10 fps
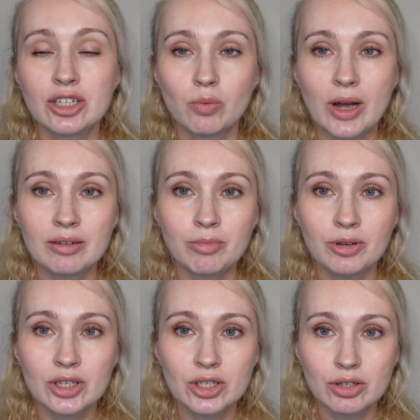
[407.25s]

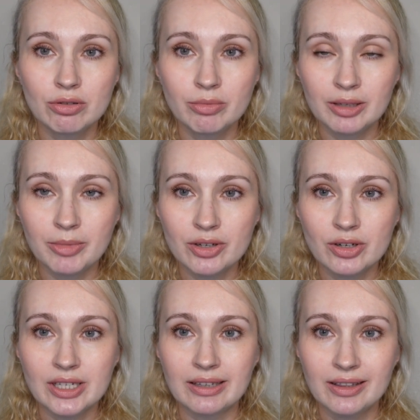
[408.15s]
1.2
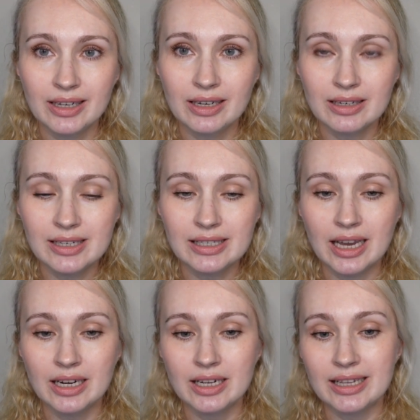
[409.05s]
millimeters in thickest
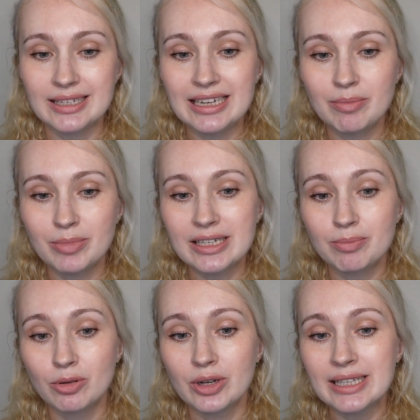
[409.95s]
and the tip is
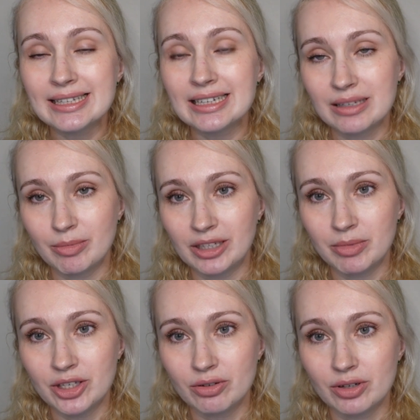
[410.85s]
0.6
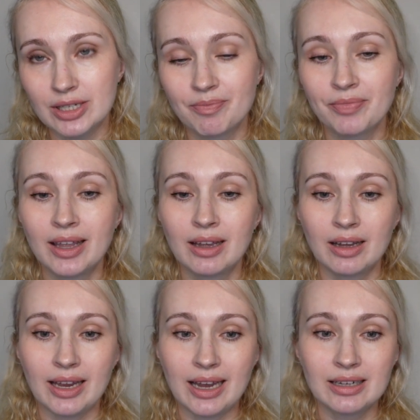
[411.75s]
millimeters.
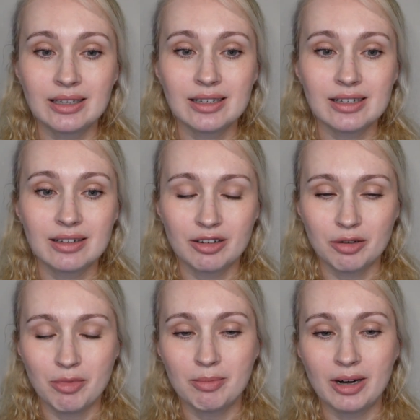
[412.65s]
Again, uh,
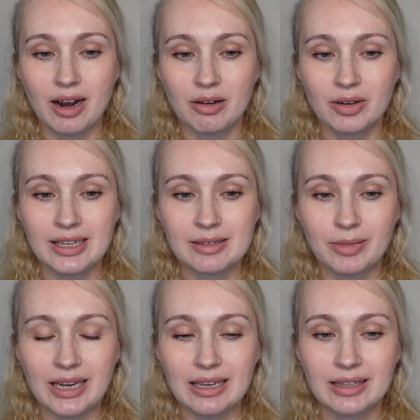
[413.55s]
remember how I
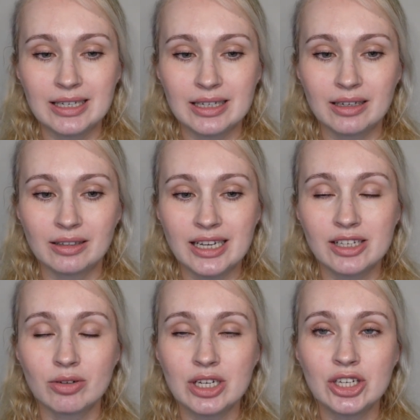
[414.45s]
explained that
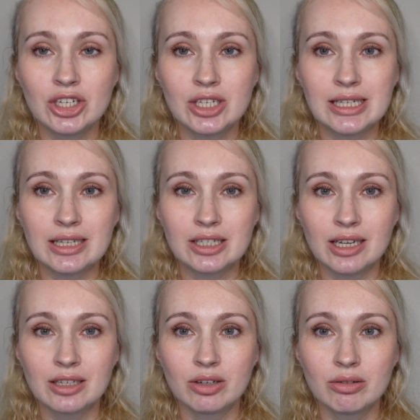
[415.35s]
last three digits
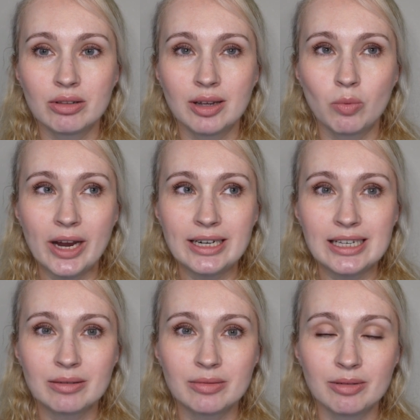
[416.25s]
tell you the
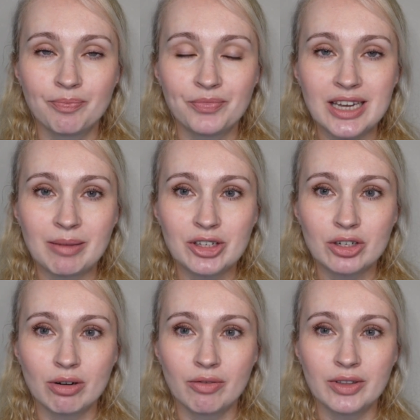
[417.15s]
widest um,
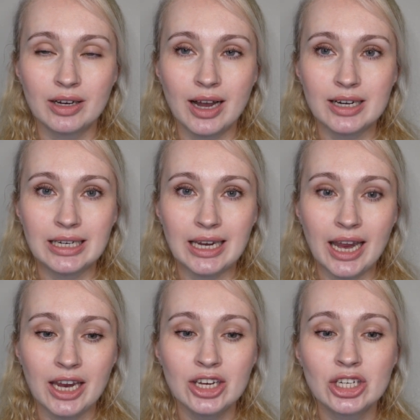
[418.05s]
diameter of the cutting
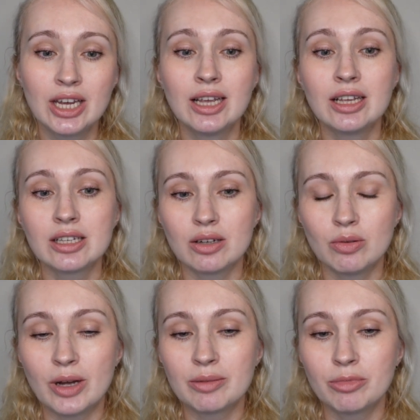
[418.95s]
edge.
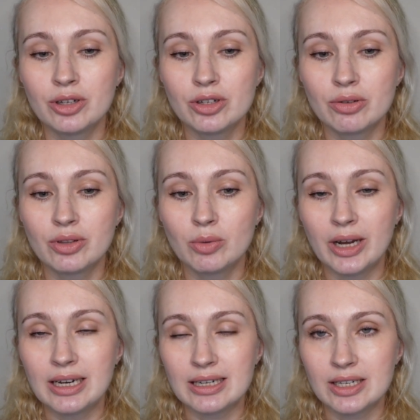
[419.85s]
So 1.2 the
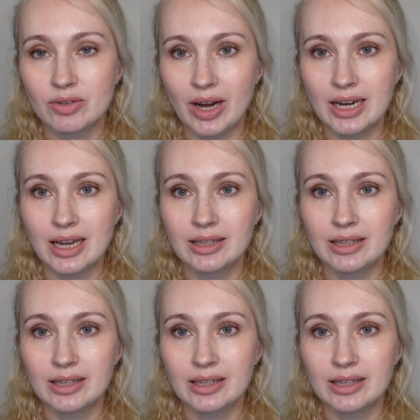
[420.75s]
widest, right?